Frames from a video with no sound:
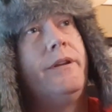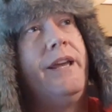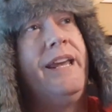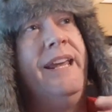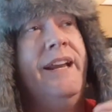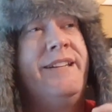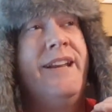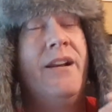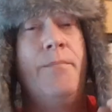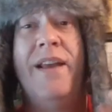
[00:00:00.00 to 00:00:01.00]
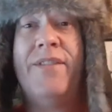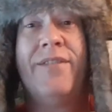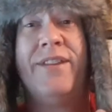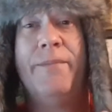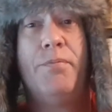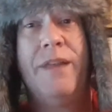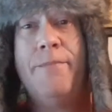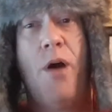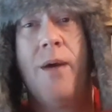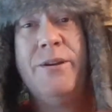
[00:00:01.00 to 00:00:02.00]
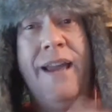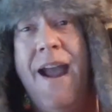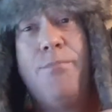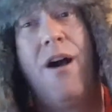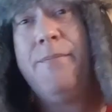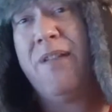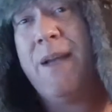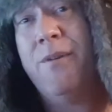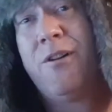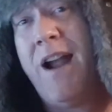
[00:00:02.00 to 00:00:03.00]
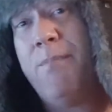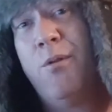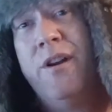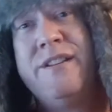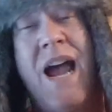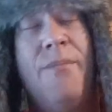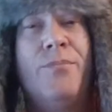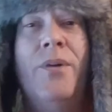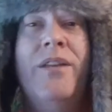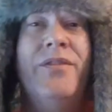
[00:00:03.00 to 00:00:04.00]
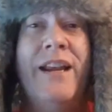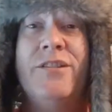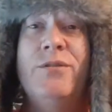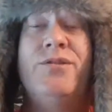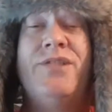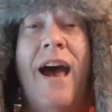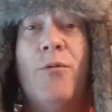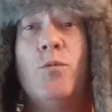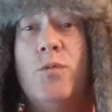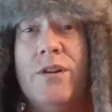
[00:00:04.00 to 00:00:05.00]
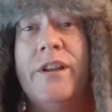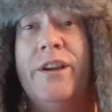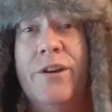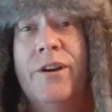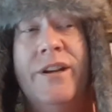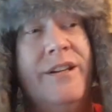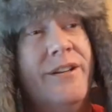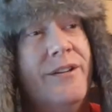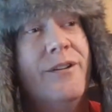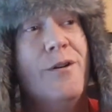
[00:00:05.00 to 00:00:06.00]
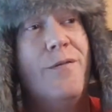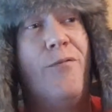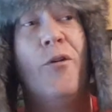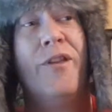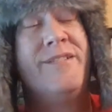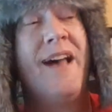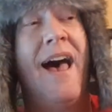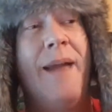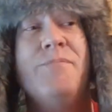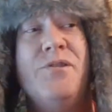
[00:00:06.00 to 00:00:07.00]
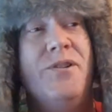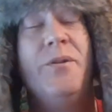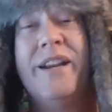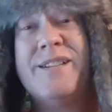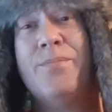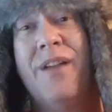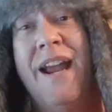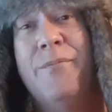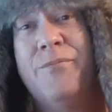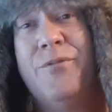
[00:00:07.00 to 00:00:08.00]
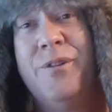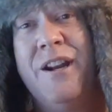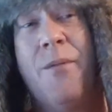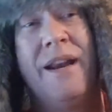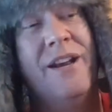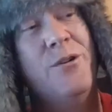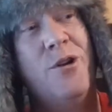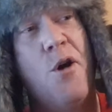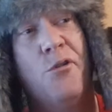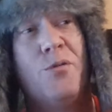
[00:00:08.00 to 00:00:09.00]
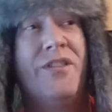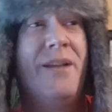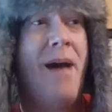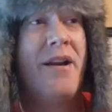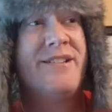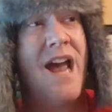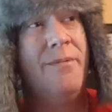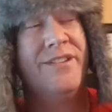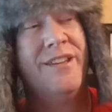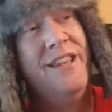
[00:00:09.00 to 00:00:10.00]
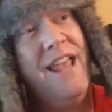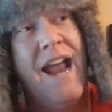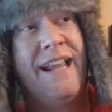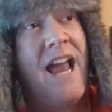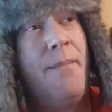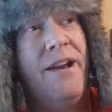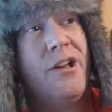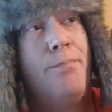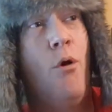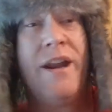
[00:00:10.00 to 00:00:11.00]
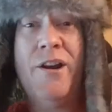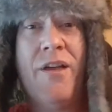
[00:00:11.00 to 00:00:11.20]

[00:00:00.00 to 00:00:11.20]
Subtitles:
he did admit that you can't probably play them a crap load of times, but they do sound really good for the times you do get to play them. And who knows what the amount of time is. And he kind of made a good point.